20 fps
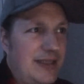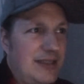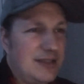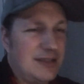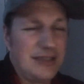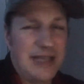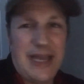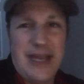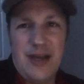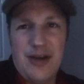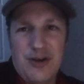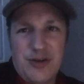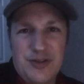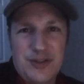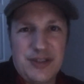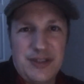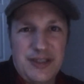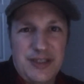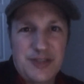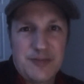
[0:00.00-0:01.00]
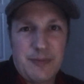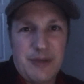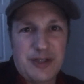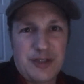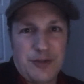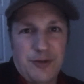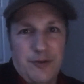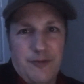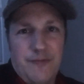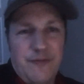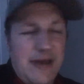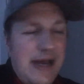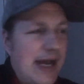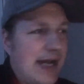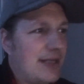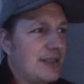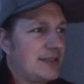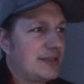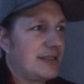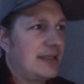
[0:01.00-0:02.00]
layers and these special
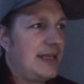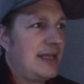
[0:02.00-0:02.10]
effects